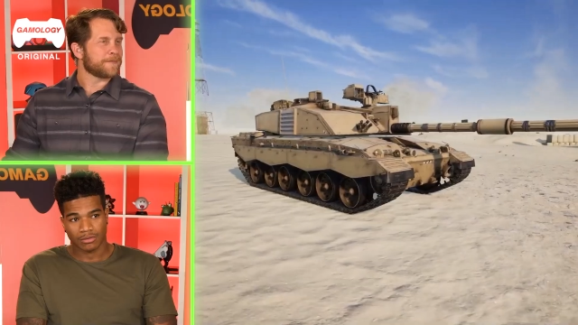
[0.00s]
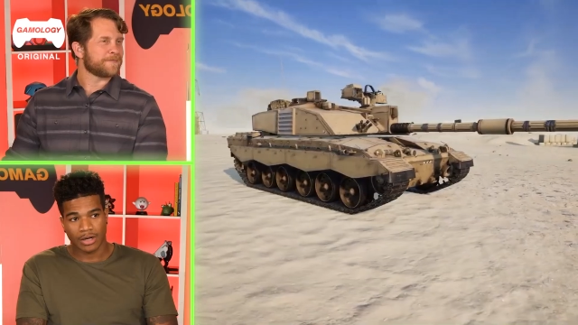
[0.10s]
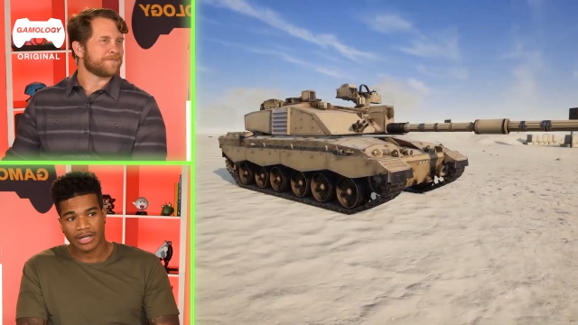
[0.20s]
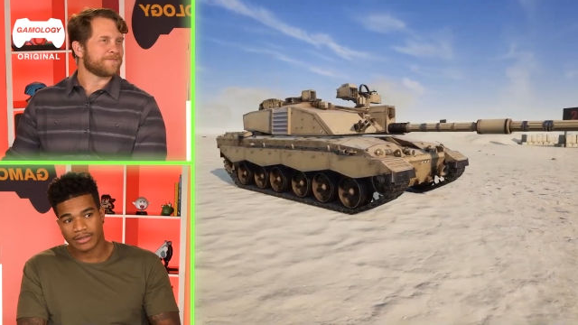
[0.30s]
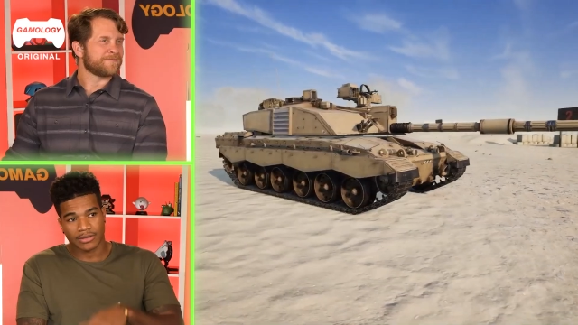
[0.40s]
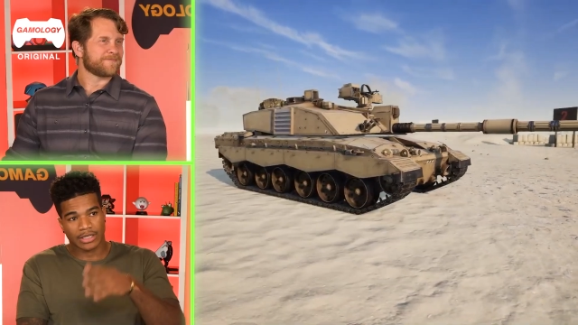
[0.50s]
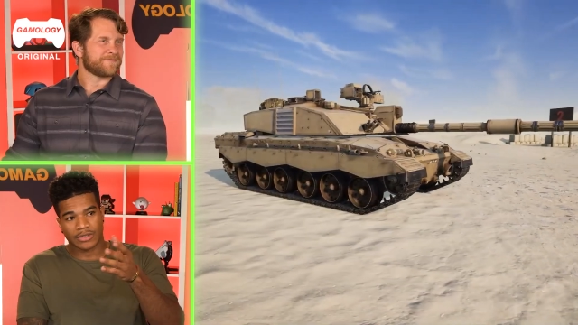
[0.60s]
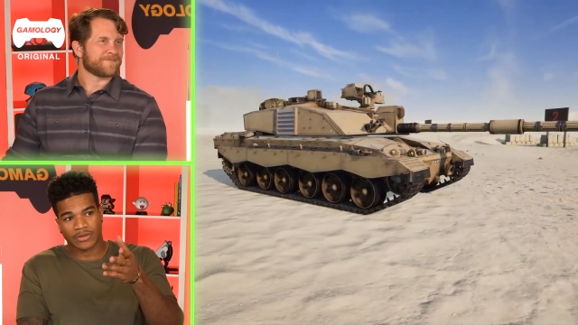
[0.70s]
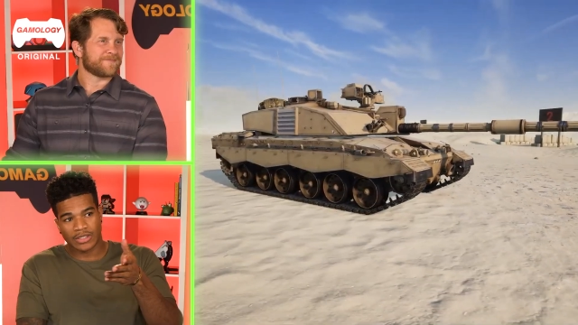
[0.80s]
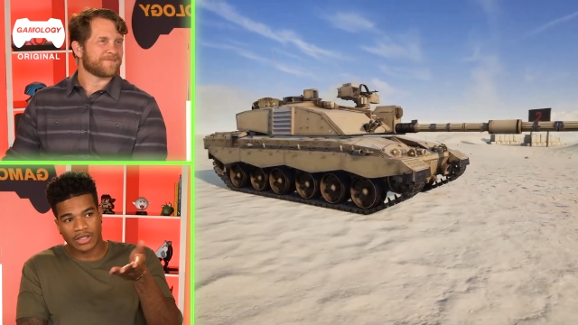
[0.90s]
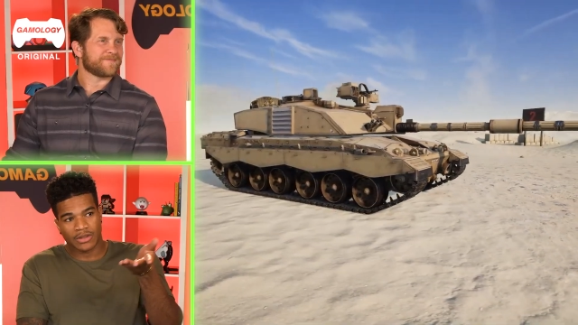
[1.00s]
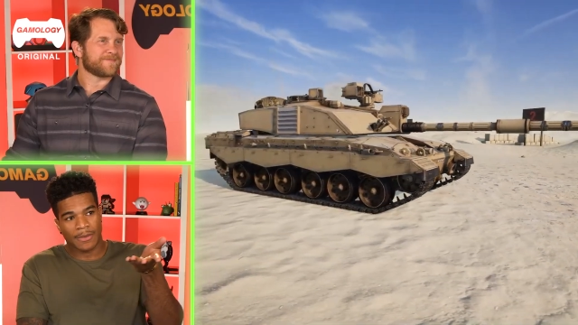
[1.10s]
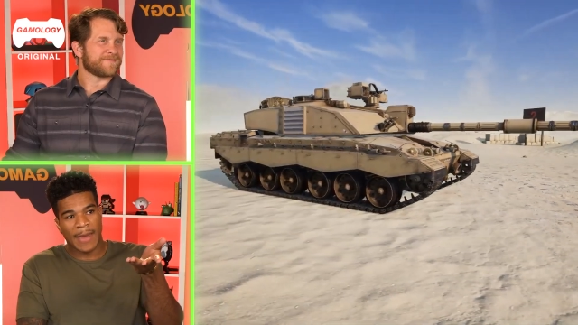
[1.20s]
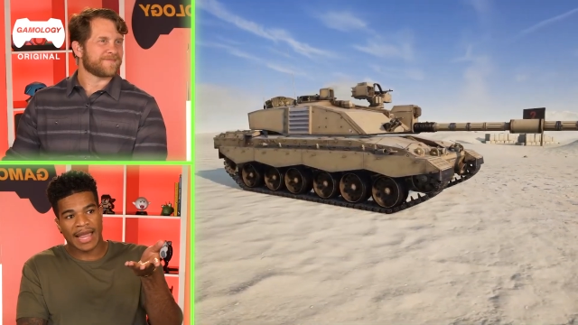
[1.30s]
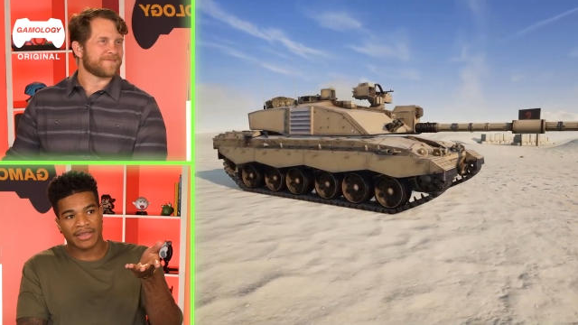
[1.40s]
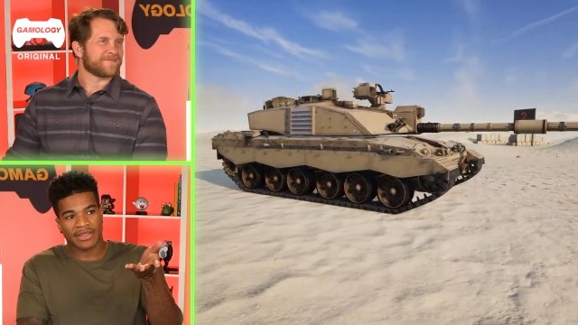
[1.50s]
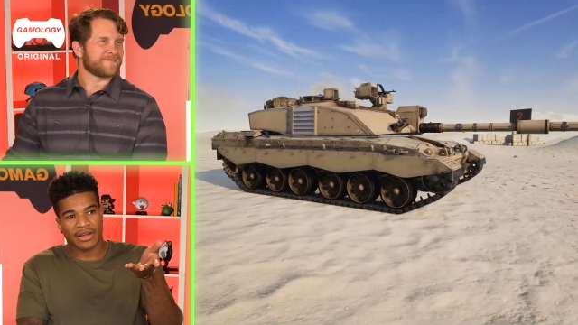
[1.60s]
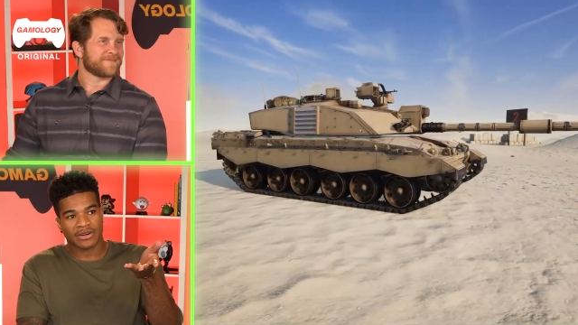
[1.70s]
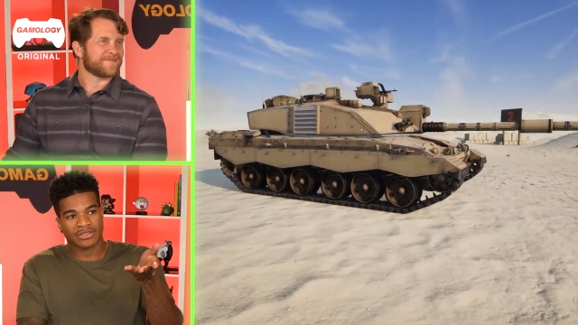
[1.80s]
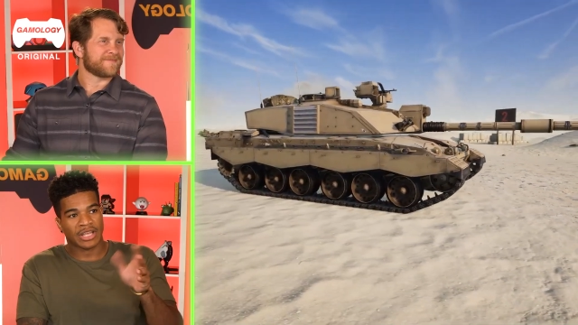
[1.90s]
Speaker 1: Right, so like you see on the back of
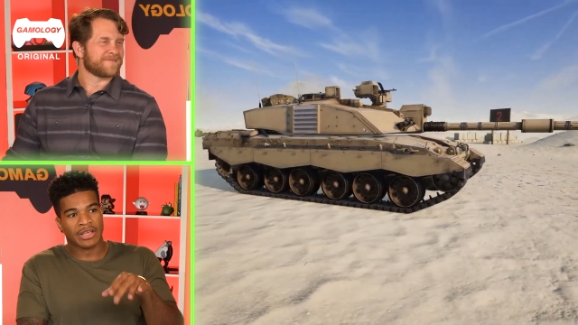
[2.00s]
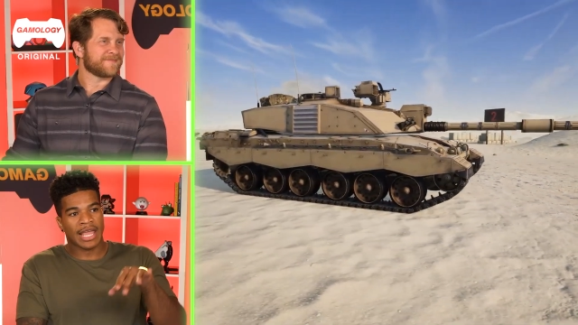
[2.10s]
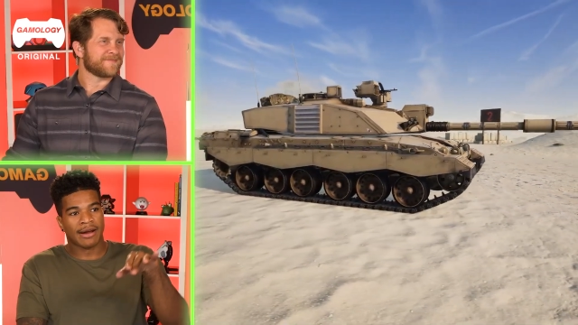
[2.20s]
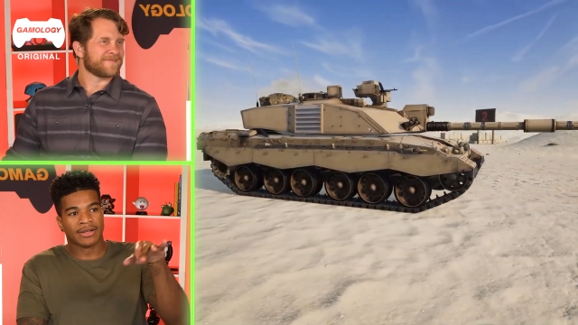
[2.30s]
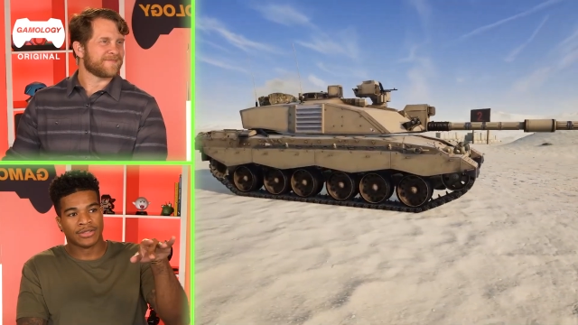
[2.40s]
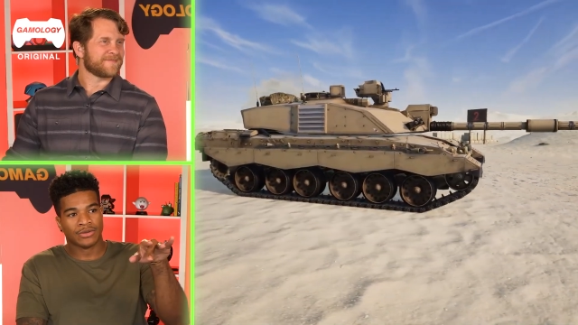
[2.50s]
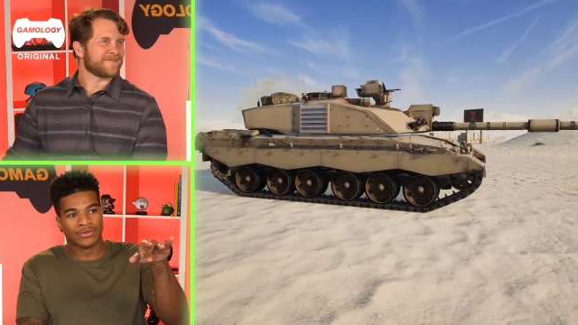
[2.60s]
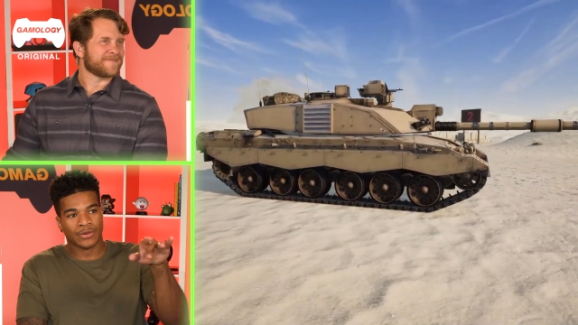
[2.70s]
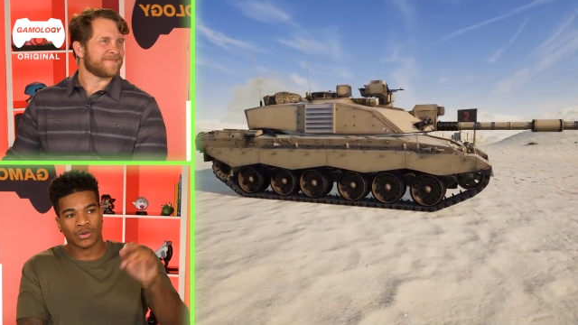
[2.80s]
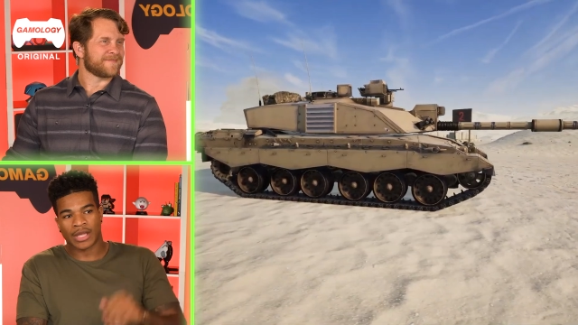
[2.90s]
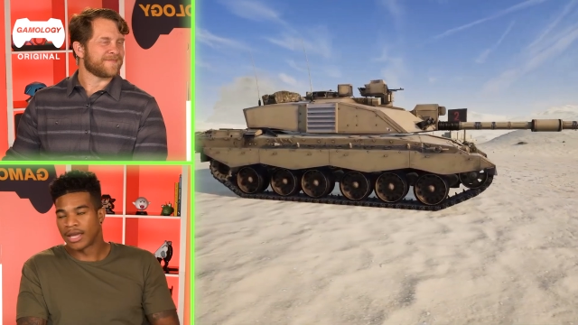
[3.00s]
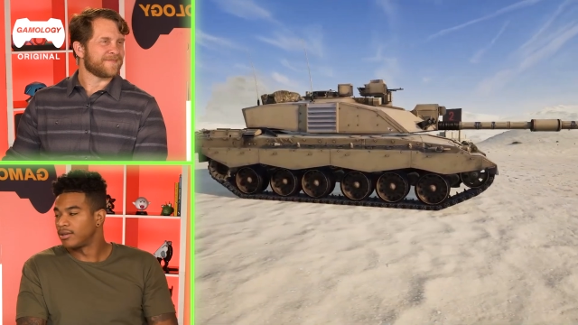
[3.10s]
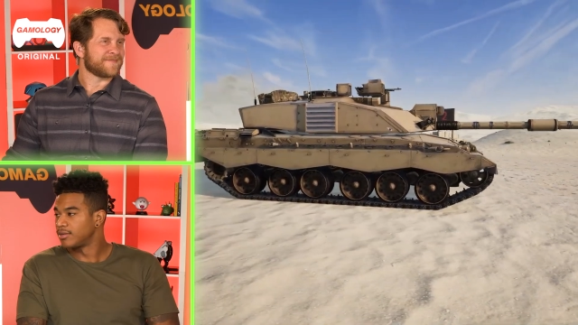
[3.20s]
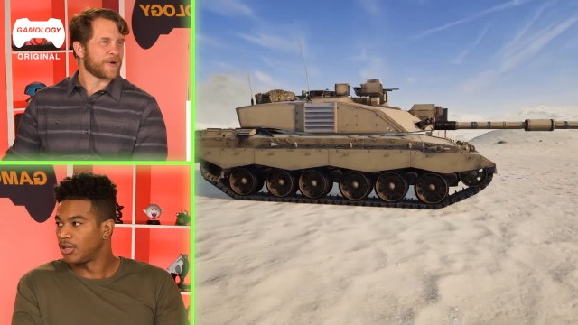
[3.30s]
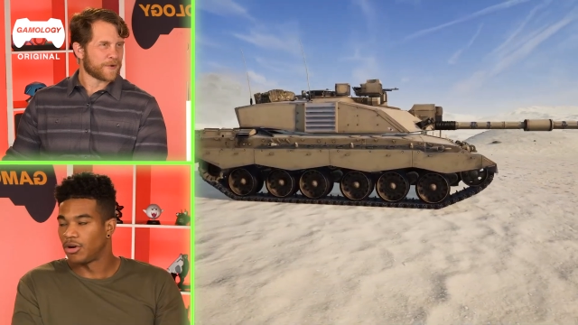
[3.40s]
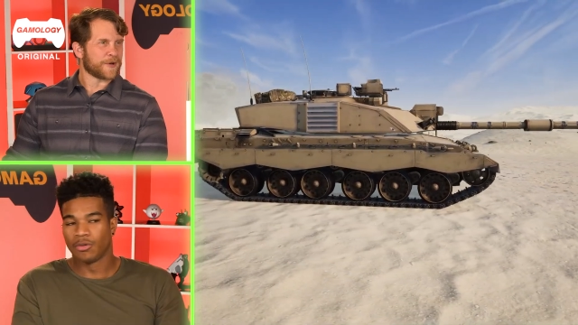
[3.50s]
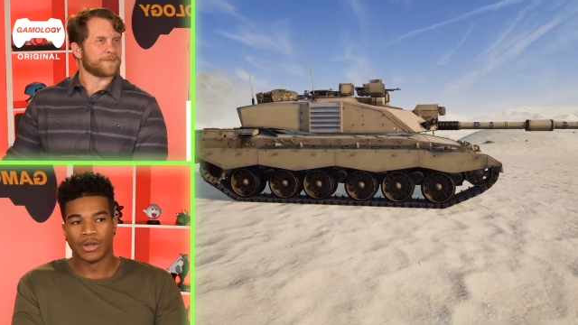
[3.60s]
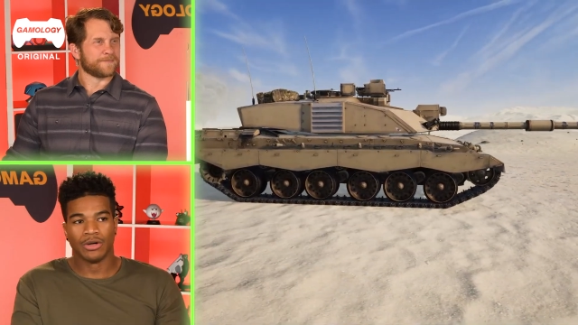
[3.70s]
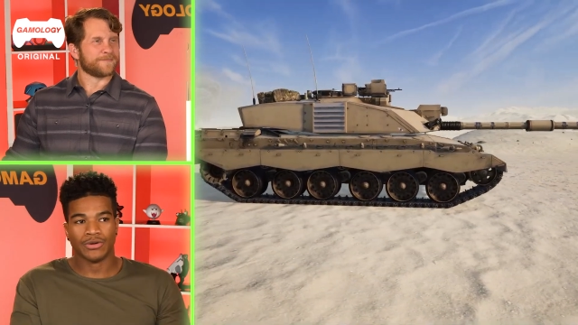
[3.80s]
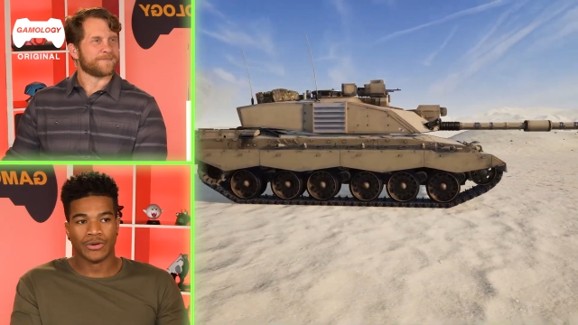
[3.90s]
theirs, they carry 2 fuel cans. You know, we
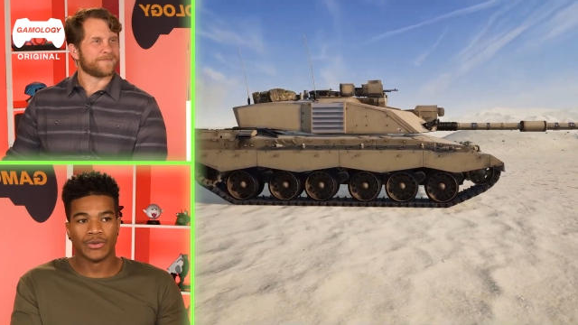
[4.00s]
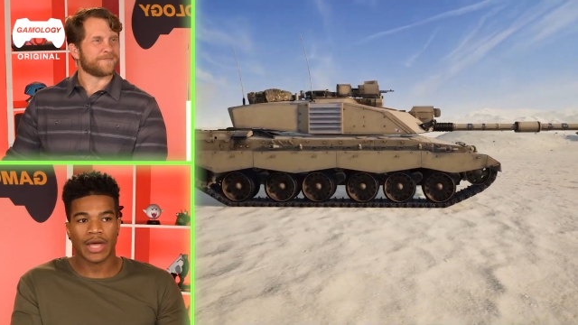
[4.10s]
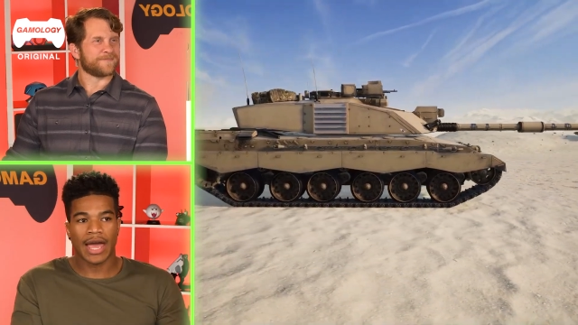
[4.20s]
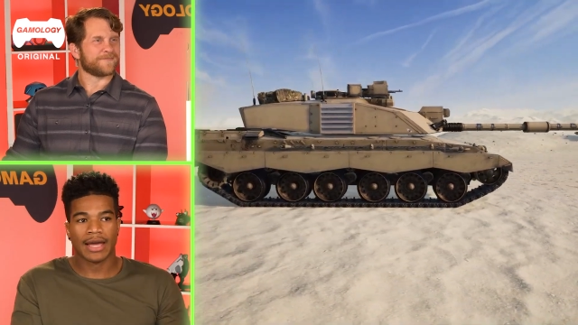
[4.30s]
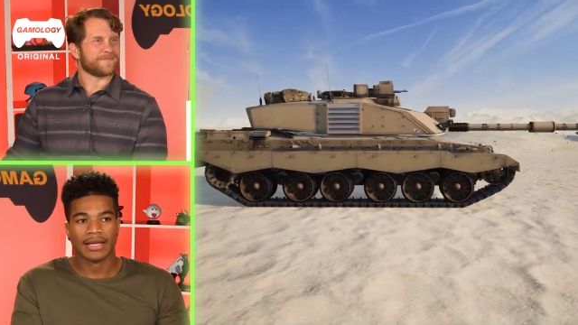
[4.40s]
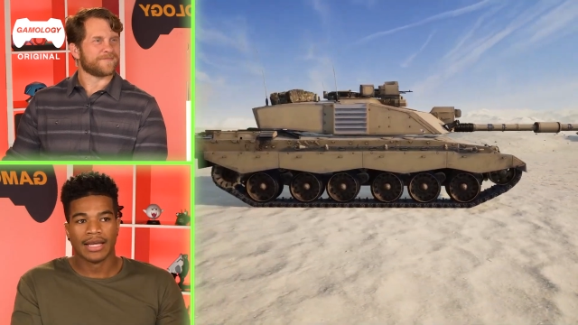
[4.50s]
don't do that.